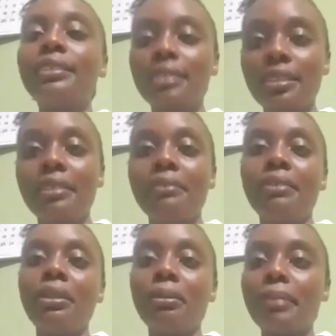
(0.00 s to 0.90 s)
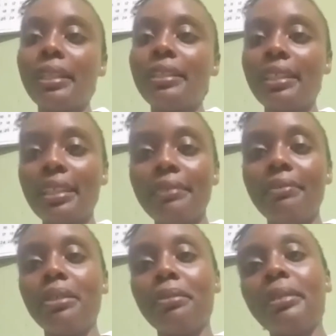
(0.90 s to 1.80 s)
the delayed
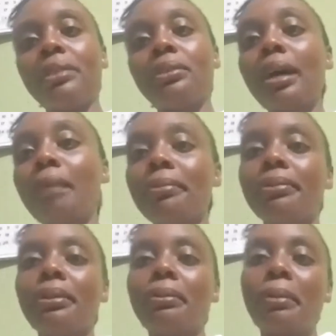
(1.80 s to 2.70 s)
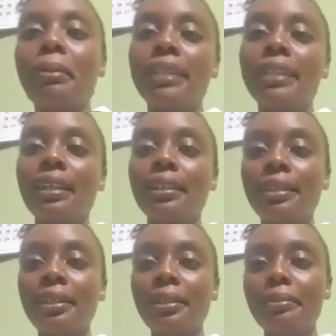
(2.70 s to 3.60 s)
development or abnormal pattern
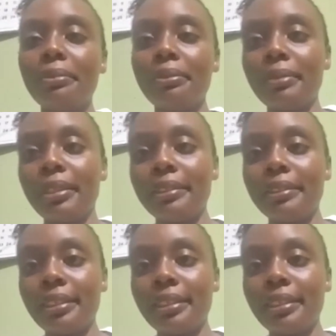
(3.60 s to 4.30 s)
of movement.